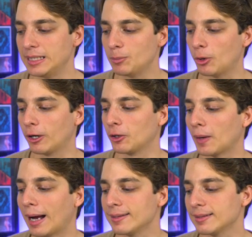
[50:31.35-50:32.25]
Deepwater
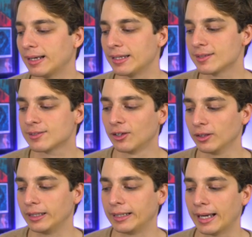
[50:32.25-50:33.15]
Horizon and
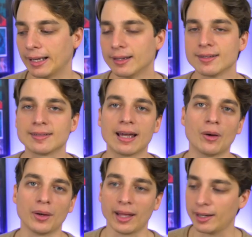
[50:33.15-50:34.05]
Sully get
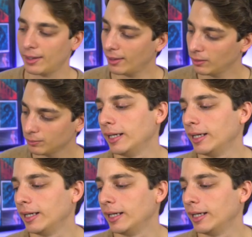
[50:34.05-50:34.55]
sound editing.